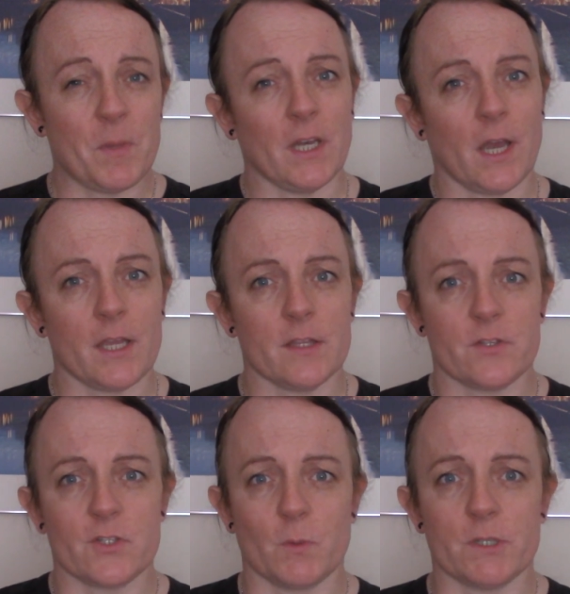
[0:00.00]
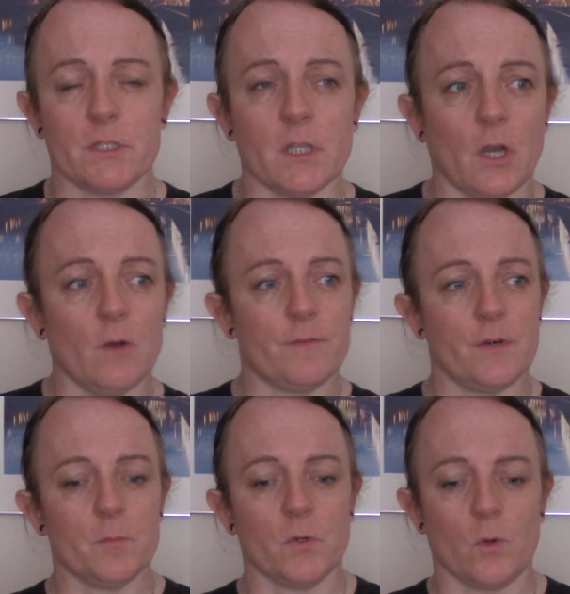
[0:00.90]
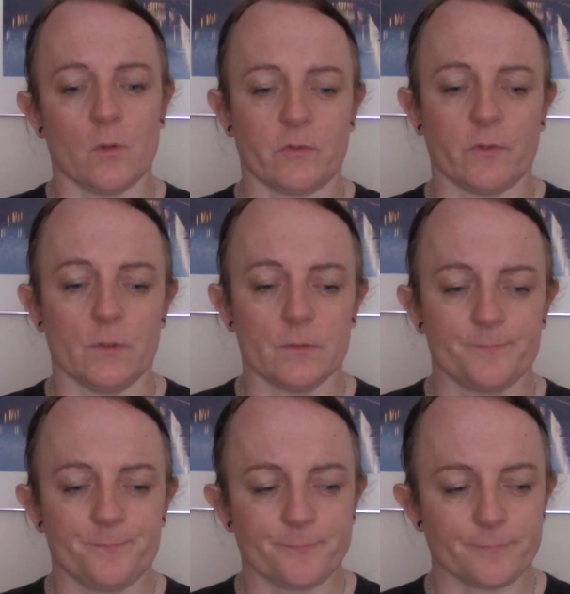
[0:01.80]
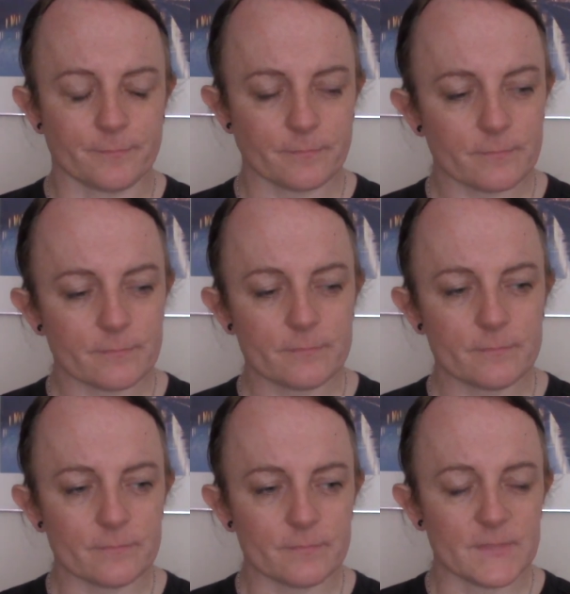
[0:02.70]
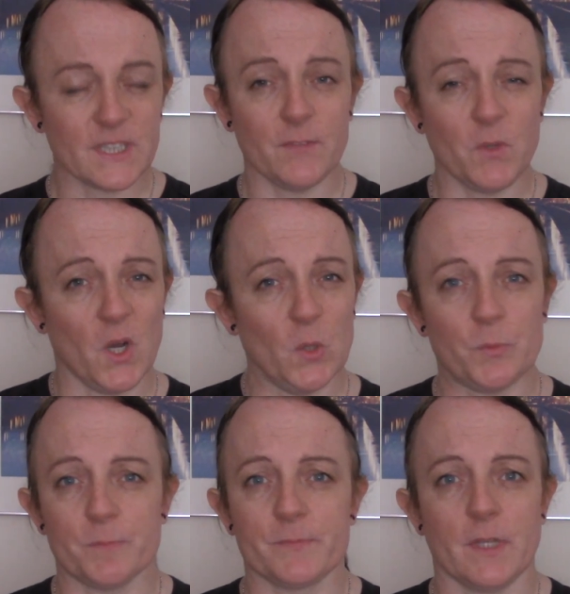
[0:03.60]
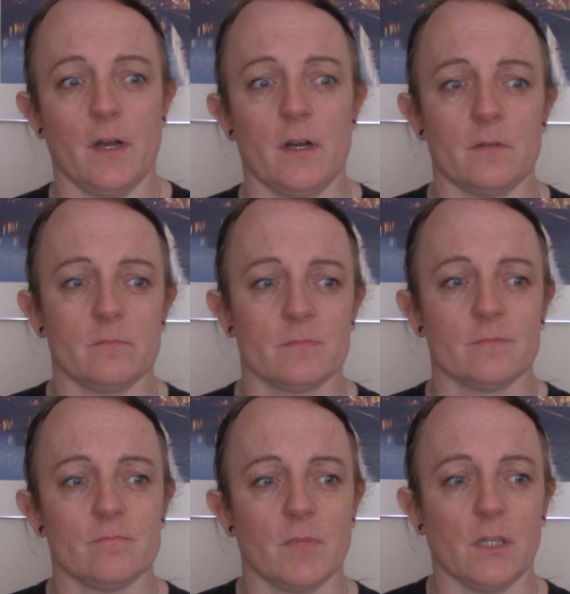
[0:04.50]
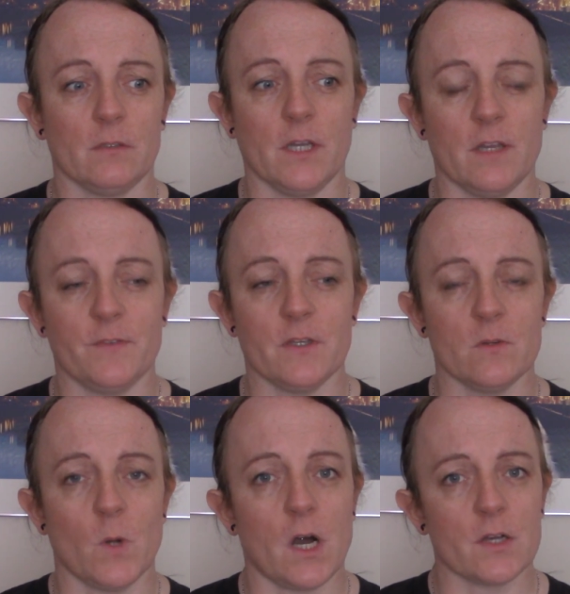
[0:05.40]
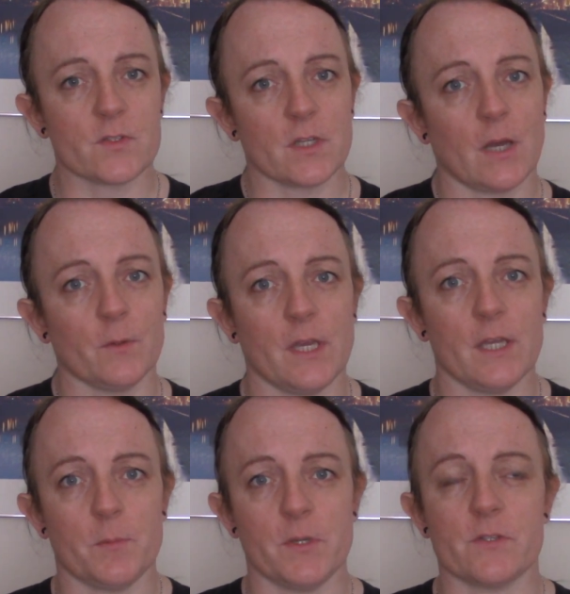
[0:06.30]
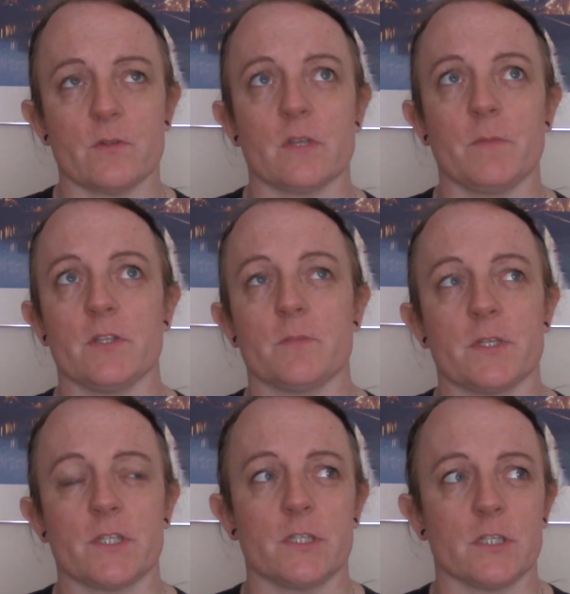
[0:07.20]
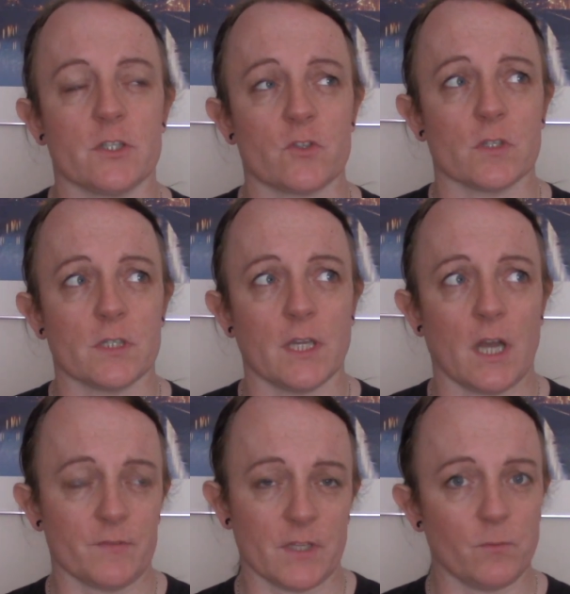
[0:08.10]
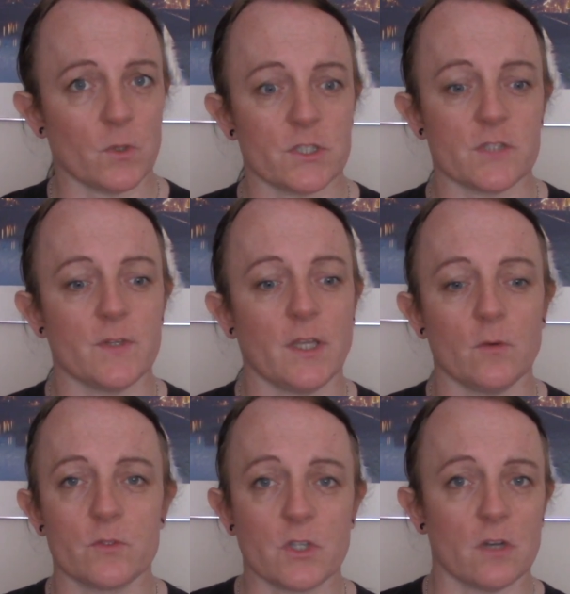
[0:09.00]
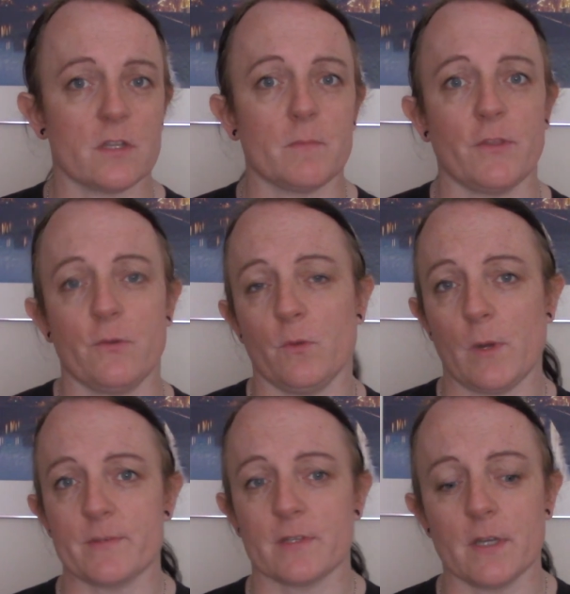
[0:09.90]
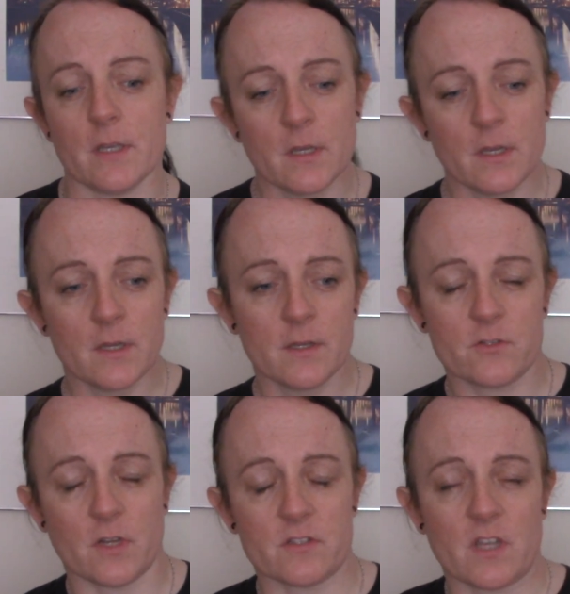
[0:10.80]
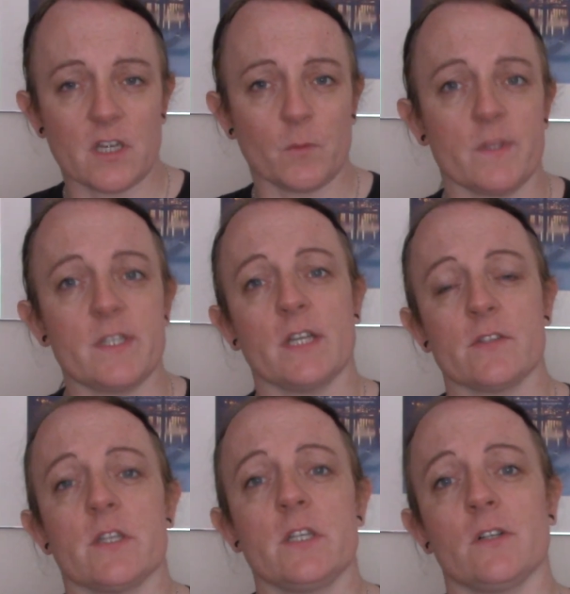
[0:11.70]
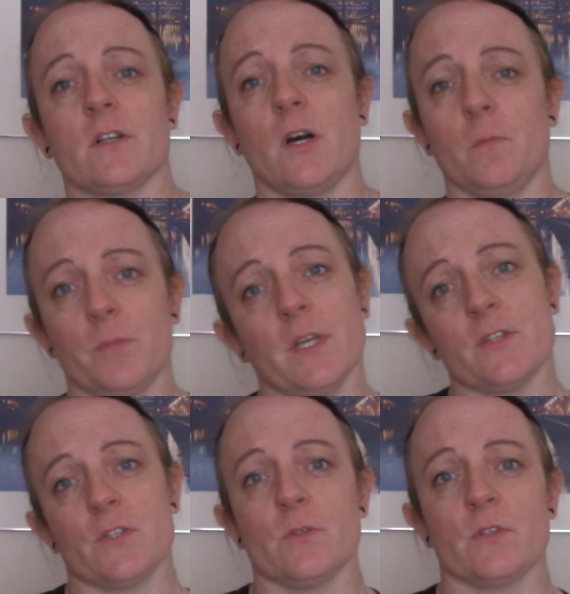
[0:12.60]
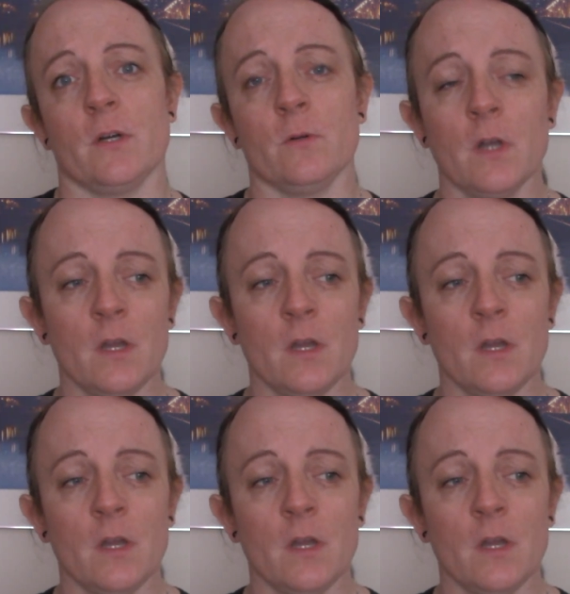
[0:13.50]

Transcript: of light in the situation that you're going through, but also give you hope. If you are still out there, the person who sent me this message, and you're struggling after you've watched this video, contact me through the website transcendingwithdlc.com. Please do so.